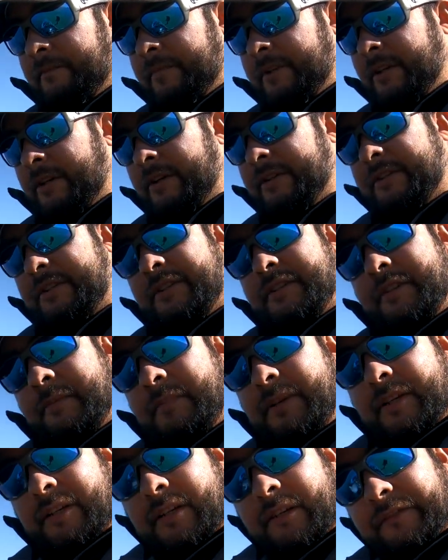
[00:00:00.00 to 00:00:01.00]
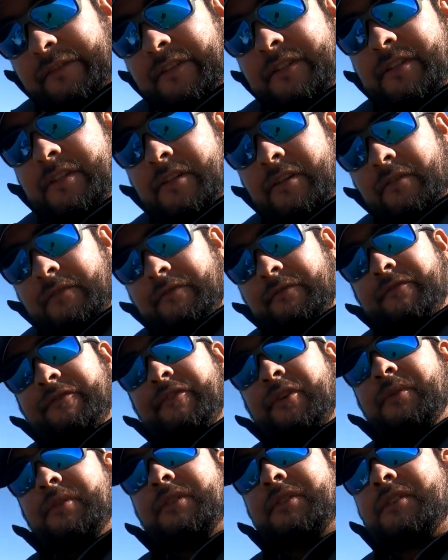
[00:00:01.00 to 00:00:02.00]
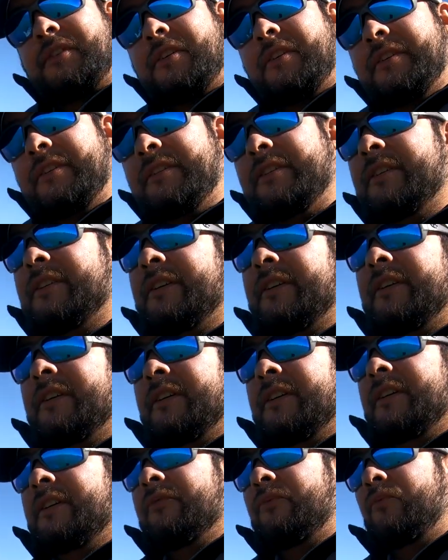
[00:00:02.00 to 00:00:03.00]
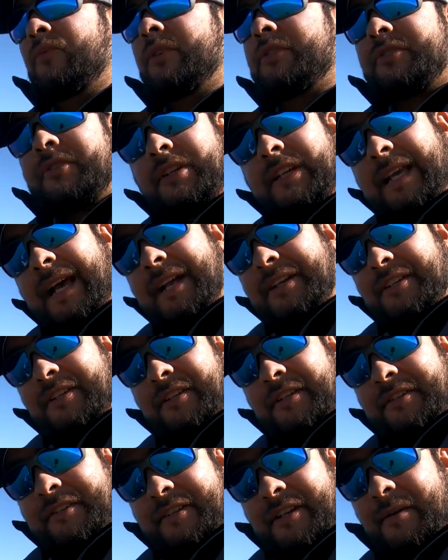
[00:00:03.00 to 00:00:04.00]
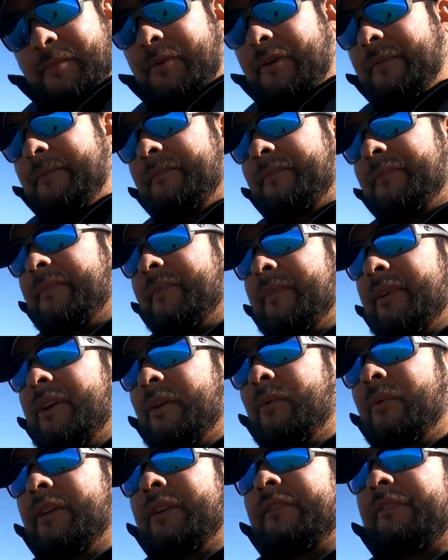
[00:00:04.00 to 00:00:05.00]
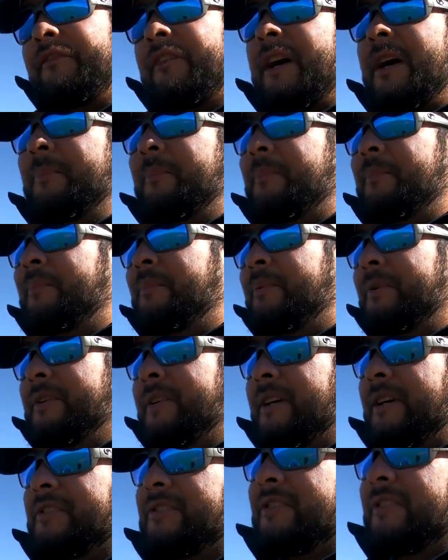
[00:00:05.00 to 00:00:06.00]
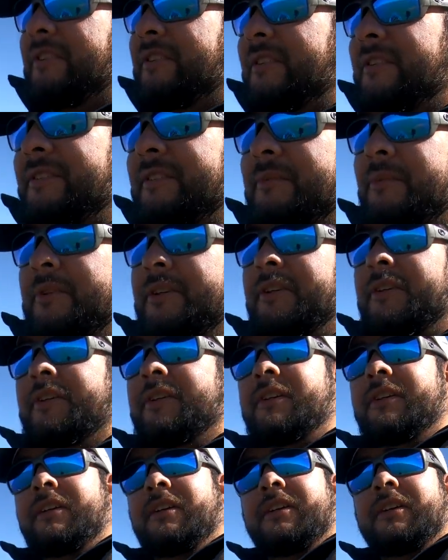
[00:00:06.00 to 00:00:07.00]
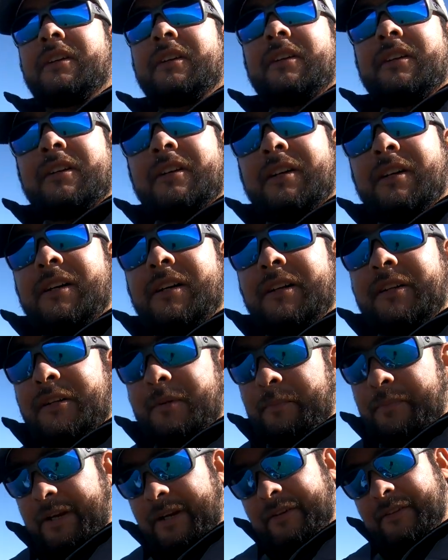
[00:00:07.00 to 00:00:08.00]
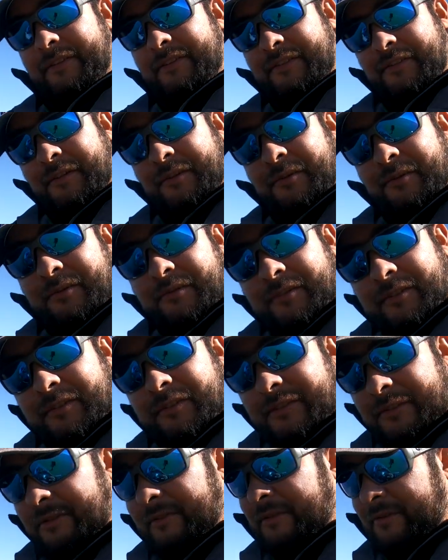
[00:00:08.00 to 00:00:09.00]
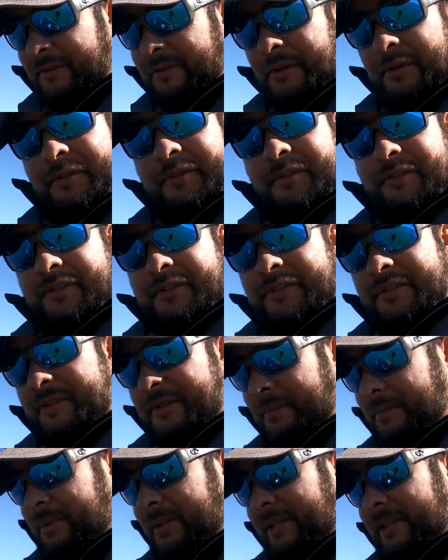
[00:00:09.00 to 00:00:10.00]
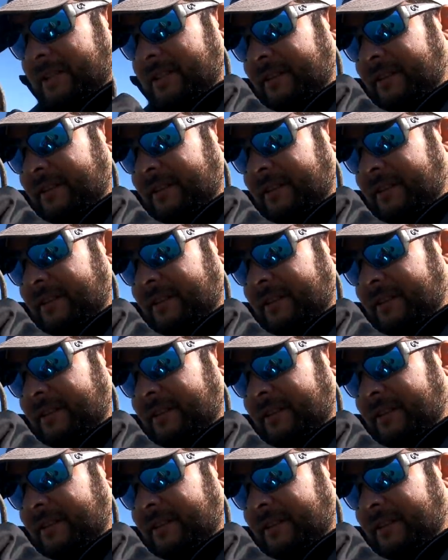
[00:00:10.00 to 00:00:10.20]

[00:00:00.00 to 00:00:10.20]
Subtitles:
You know, it's just a big difference. You know, focus on what you're catching in the summer, and when you find production in the winter, compare the two. You'll notice there's just a big